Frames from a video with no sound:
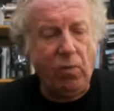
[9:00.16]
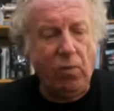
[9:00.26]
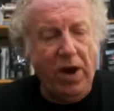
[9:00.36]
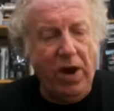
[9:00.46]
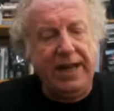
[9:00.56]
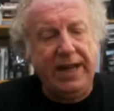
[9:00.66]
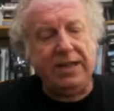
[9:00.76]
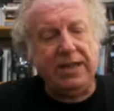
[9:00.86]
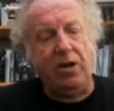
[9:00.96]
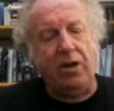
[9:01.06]
when he's
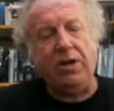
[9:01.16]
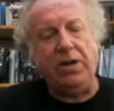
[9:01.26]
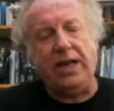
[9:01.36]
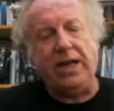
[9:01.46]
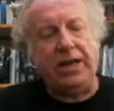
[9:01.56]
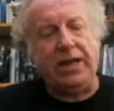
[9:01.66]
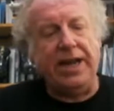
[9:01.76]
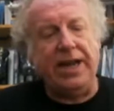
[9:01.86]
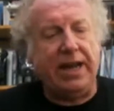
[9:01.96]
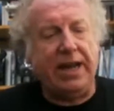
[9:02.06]
now only like a year
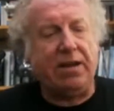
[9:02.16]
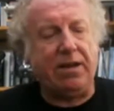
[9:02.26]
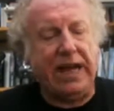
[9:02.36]
later,